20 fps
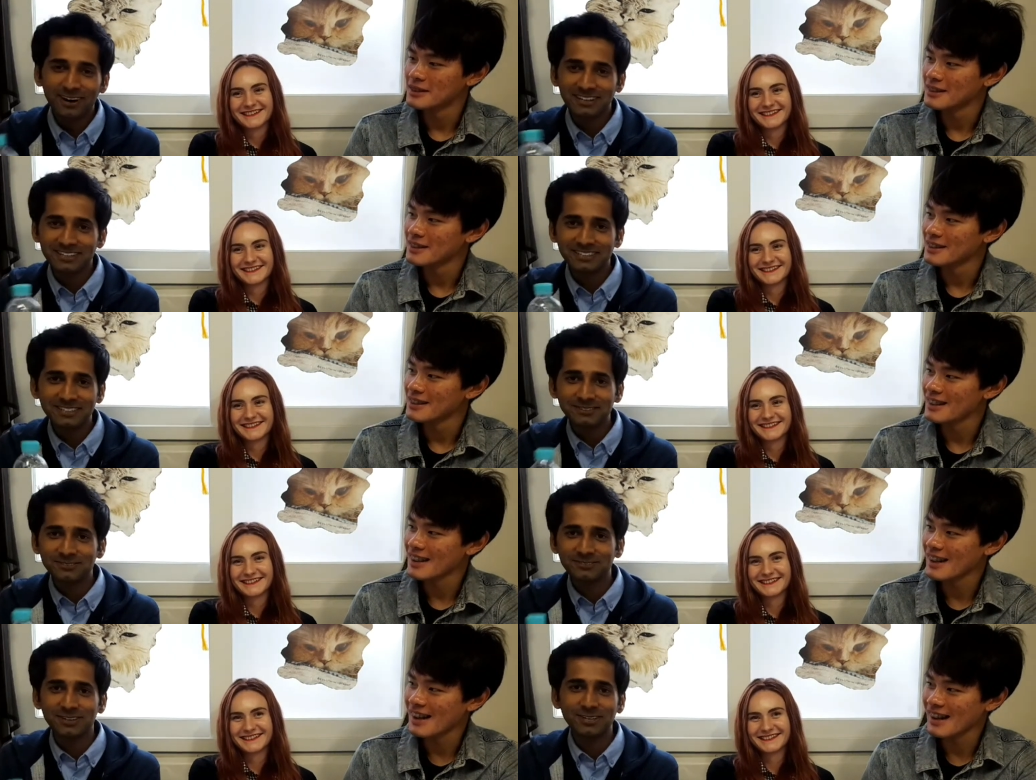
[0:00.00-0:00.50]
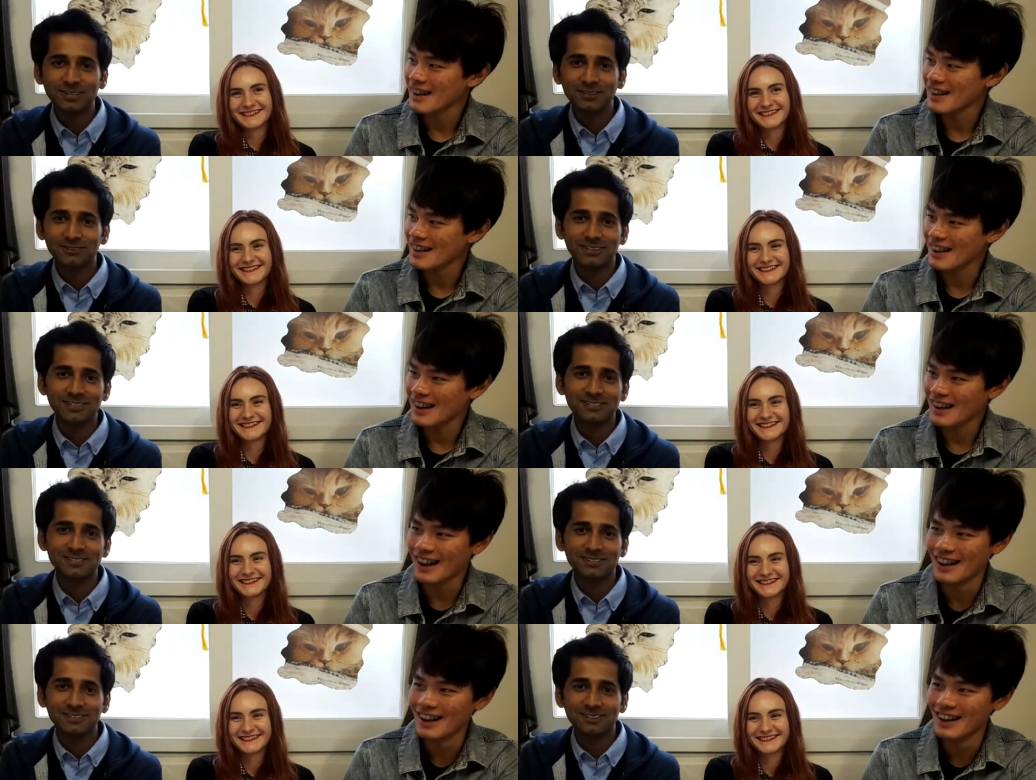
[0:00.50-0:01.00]
Speaker 1: water in front of
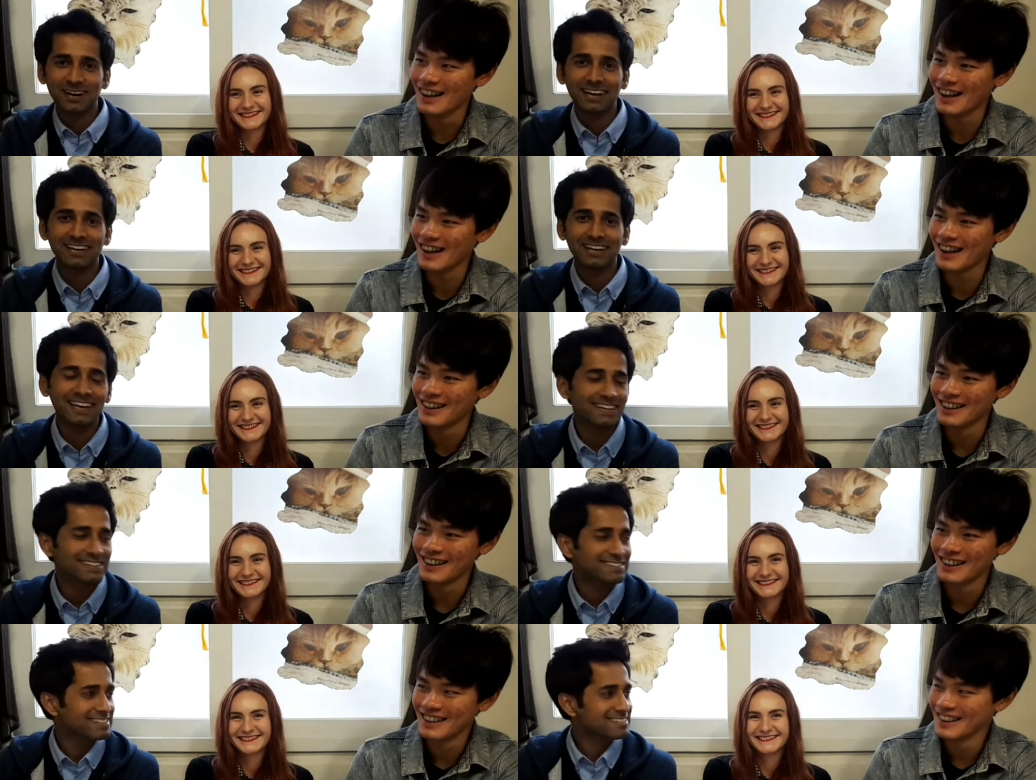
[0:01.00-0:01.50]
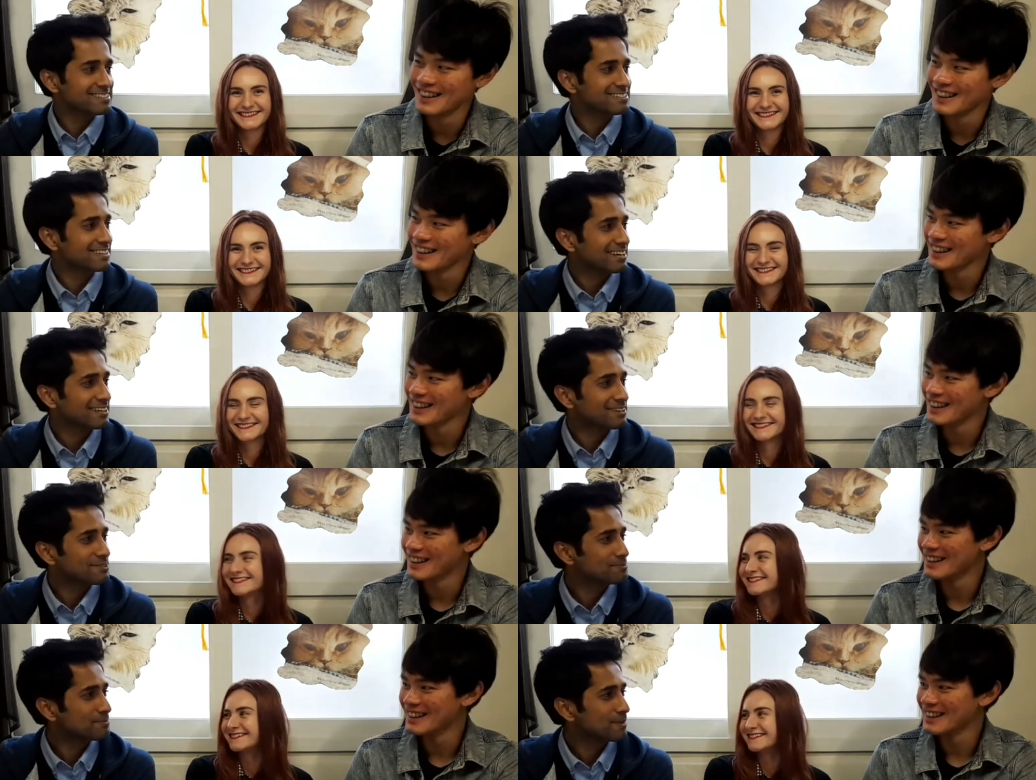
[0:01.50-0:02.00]
us. I guess it's
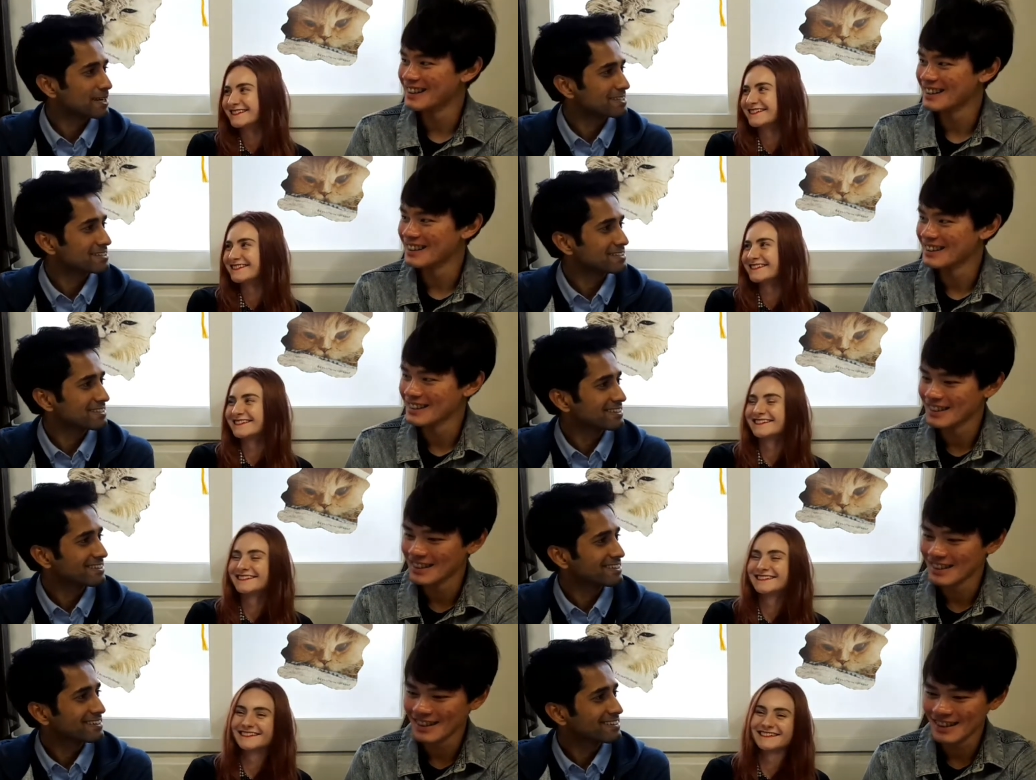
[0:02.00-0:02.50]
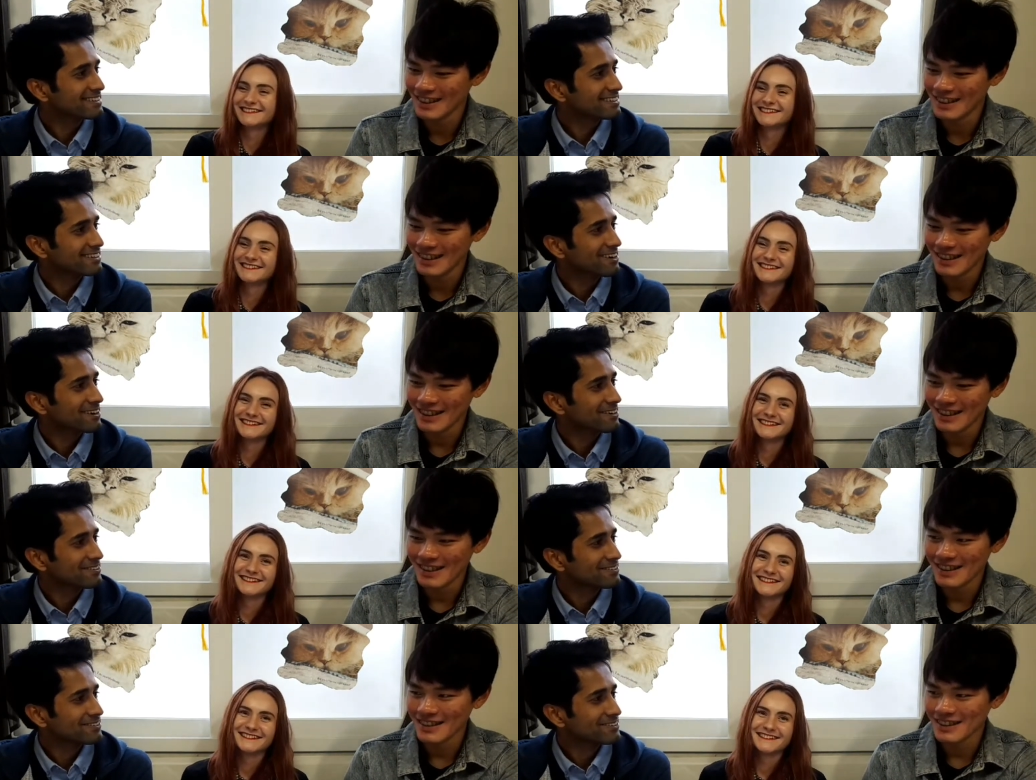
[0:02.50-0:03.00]
kind of spicy thing,
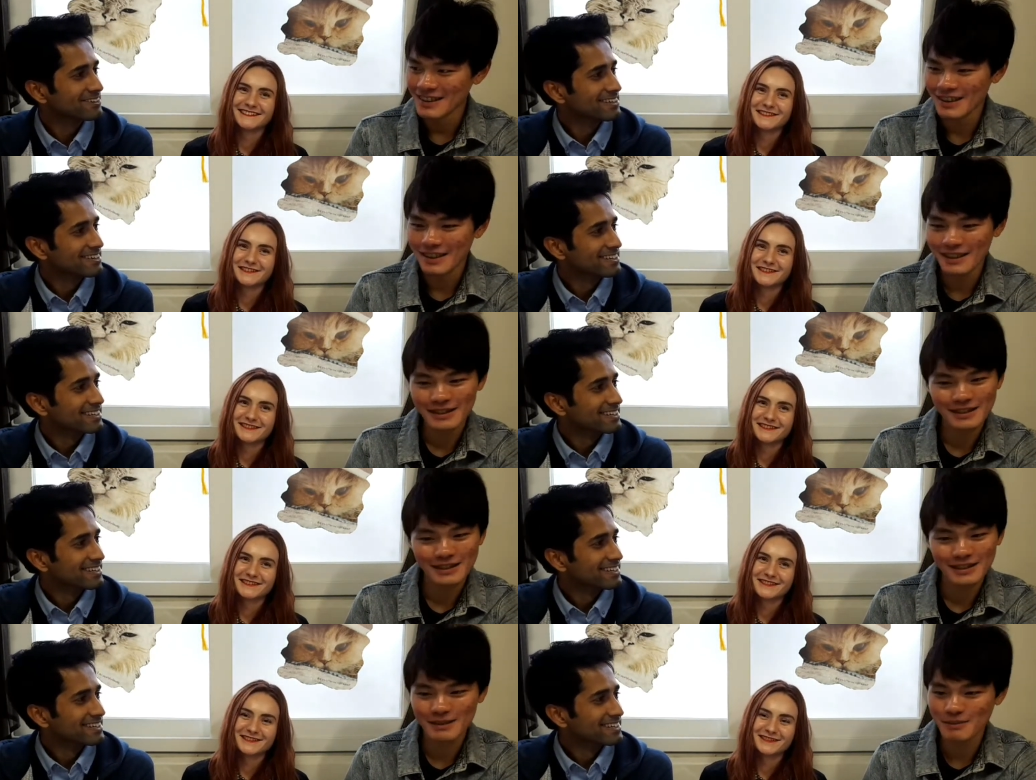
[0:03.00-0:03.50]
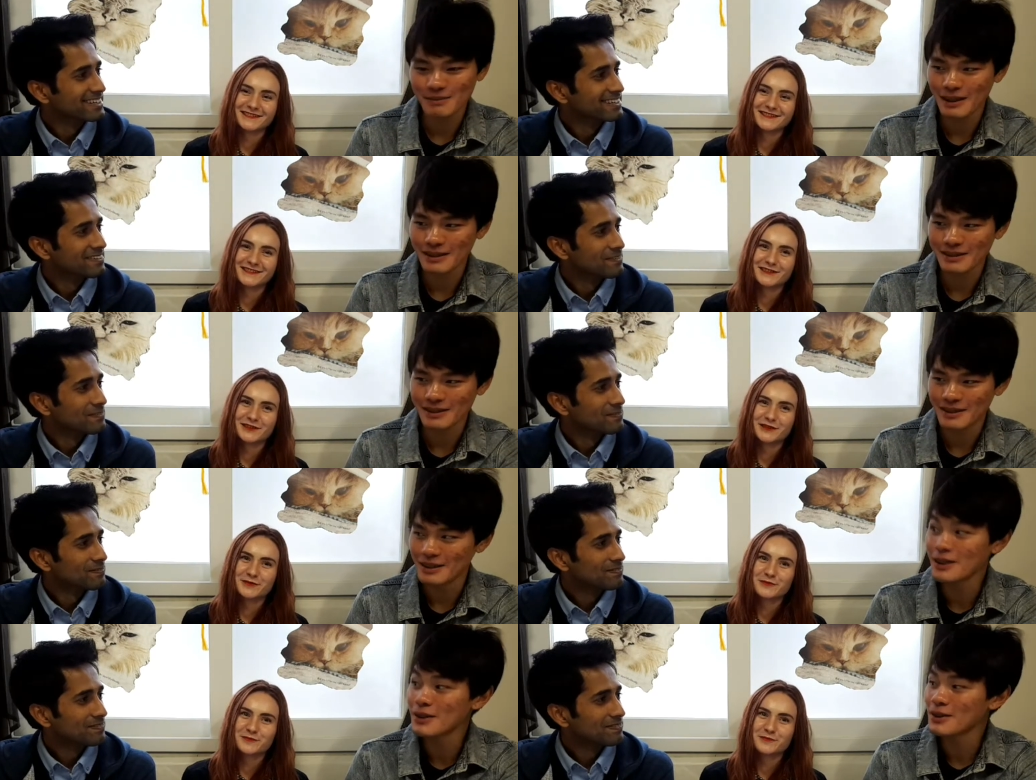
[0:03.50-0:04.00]
no? It's not spicy.
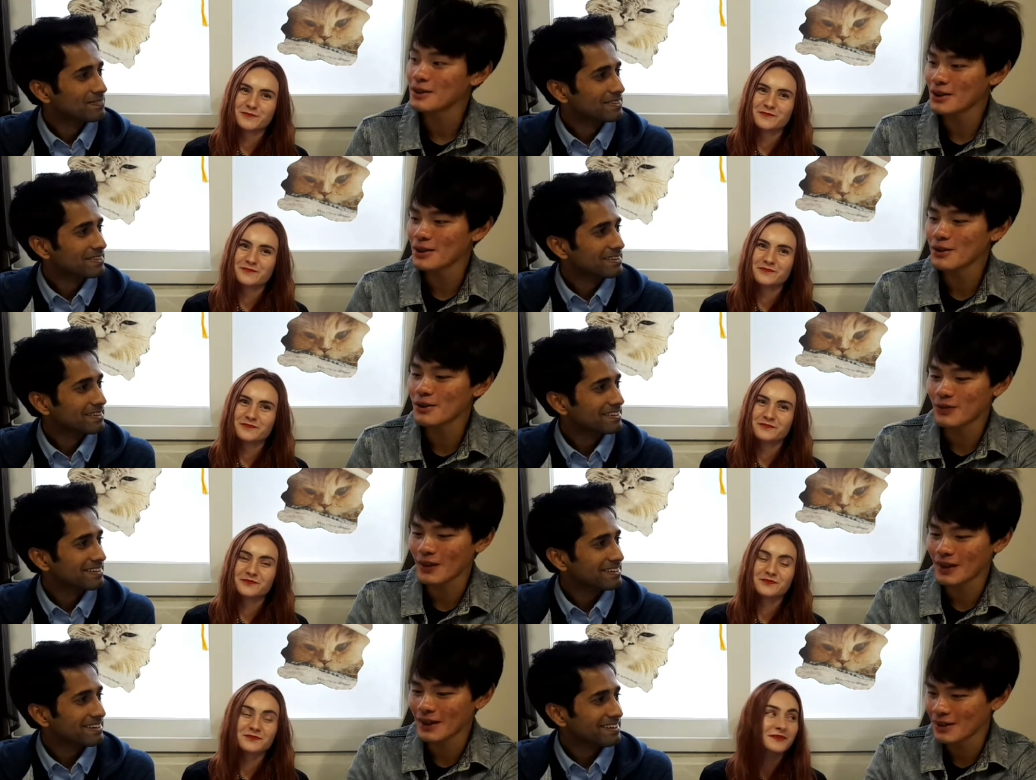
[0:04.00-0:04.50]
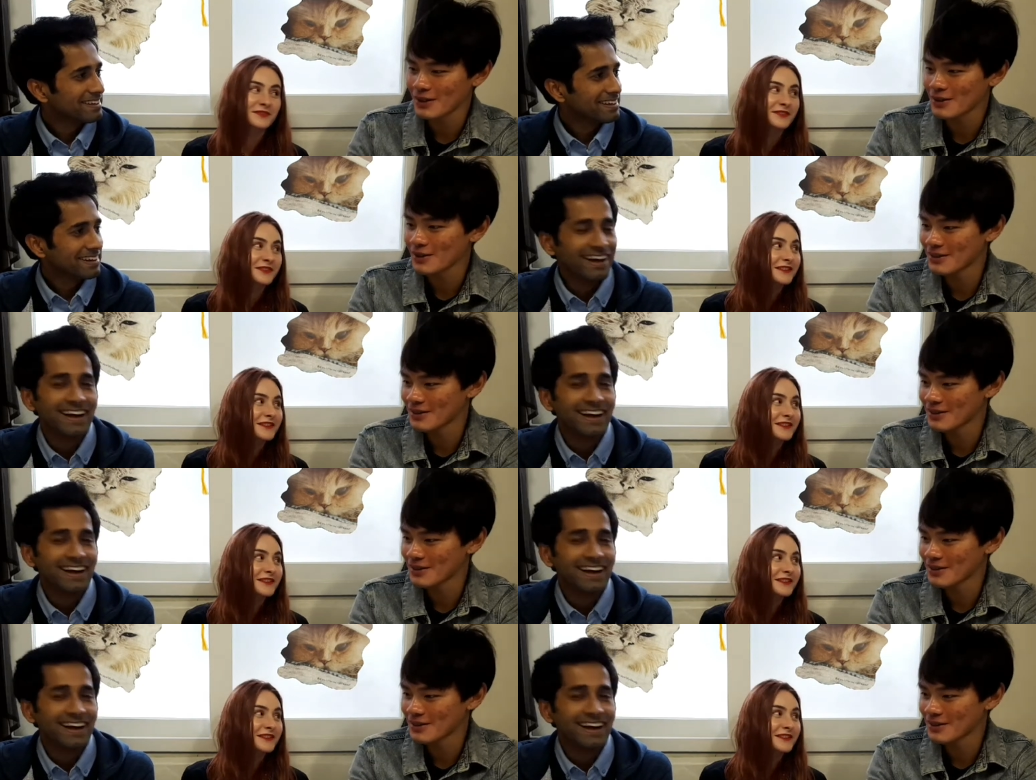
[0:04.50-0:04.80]
You, you'll find out